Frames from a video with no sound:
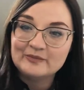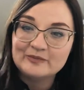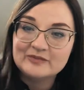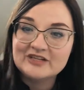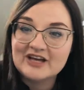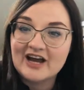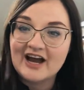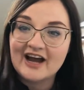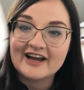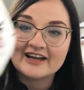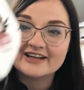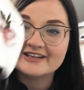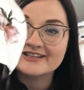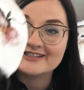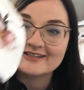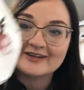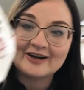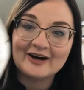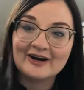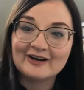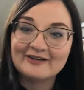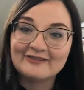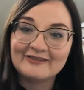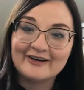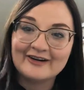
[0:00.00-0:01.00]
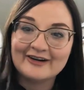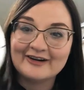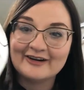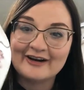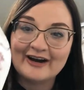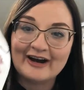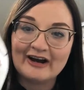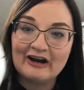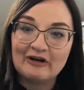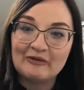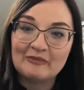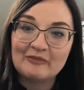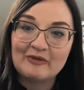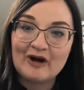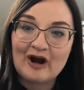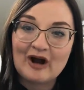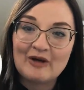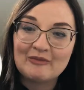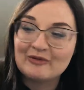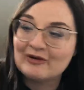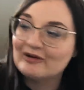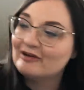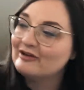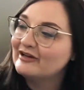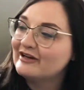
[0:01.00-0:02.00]
tie a scarf on your hair
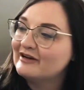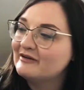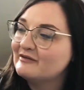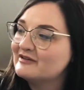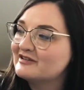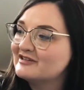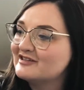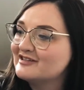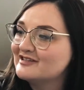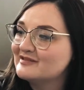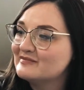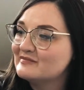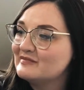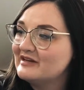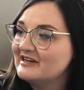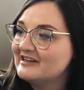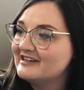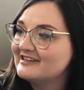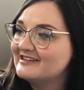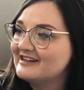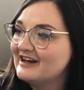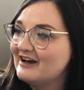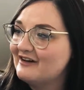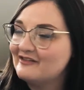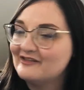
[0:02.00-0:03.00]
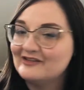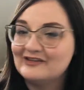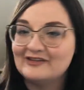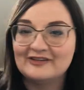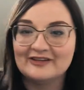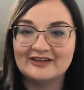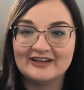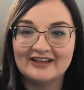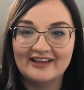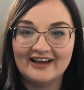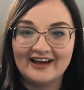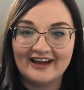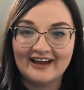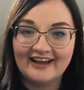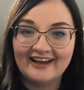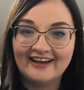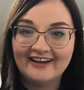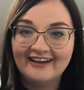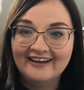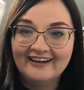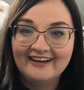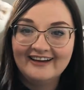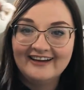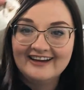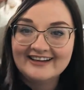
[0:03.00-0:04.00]
properly, which is me definitely. Like,
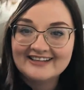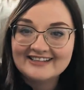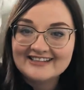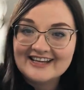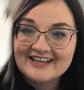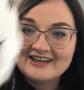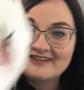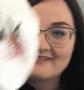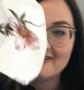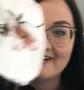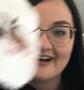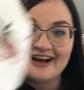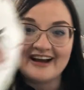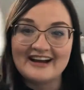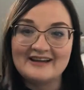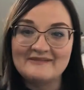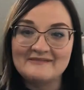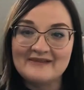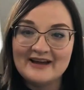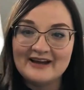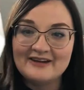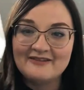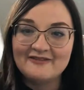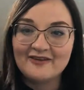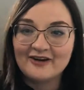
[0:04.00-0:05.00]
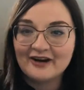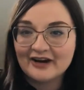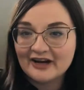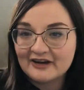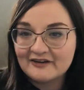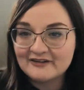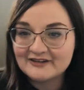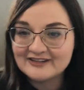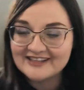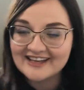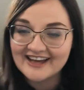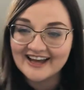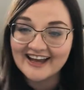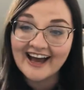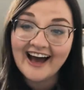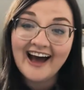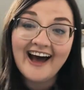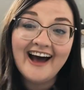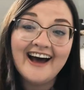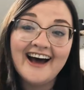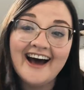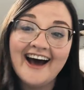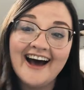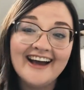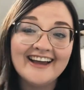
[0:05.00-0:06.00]
it's like ready made for you. It's like,
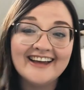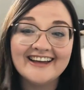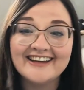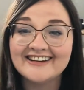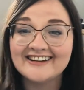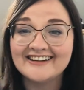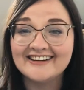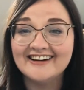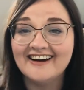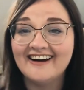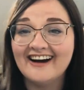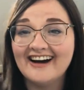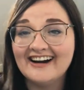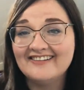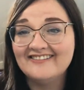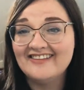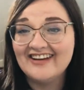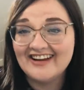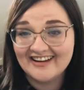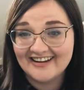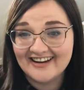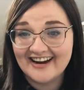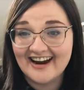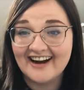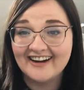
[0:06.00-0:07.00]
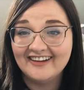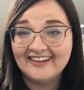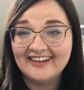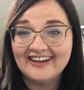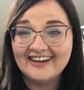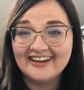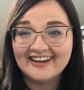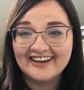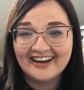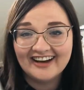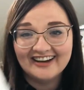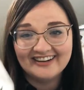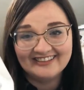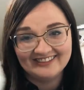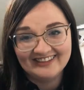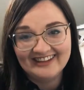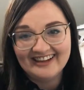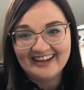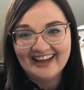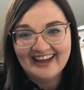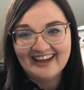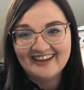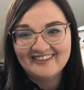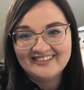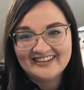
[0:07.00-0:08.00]
you don't know how to make your hair look good. We'll
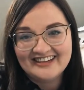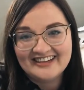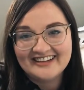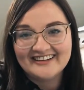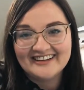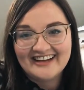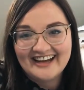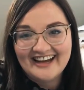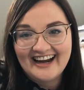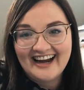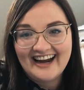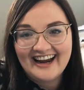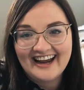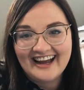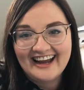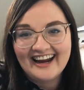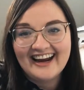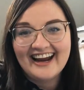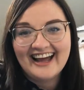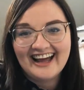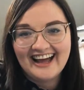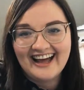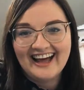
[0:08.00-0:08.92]
help you, idiot.